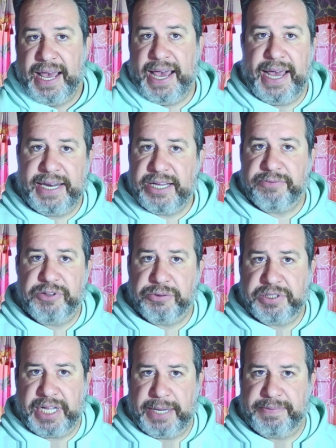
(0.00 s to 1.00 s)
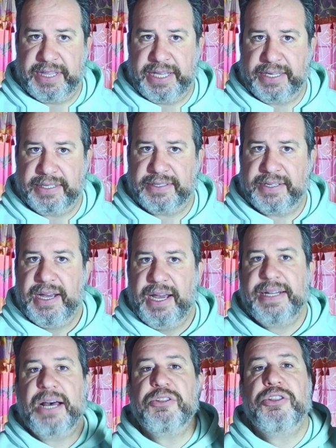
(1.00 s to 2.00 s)
Any of those type of things.
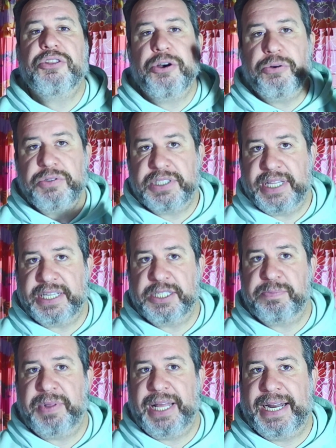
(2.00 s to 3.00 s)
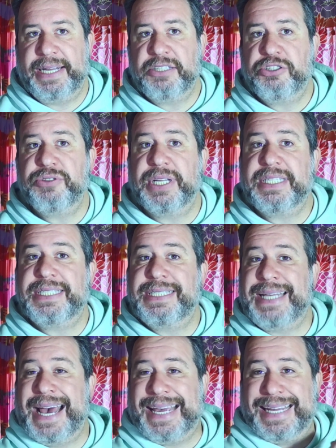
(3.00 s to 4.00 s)
Now, those things bled into the
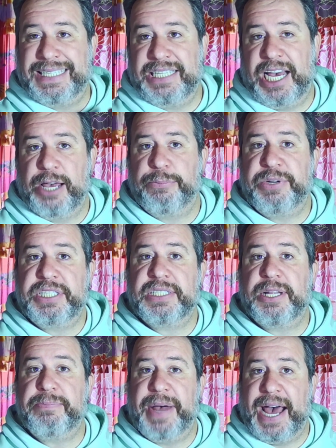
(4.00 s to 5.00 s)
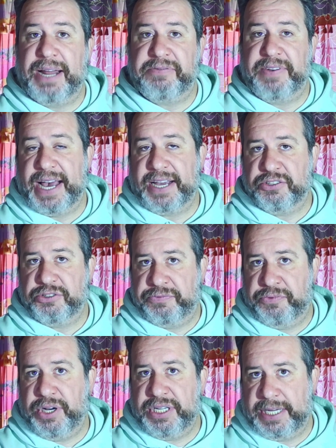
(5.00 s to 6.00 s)
second type, which is the bad facts. So,
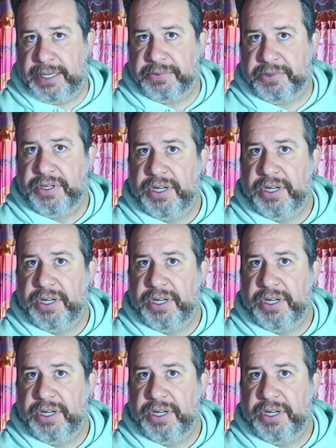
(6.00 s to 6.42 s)
for example,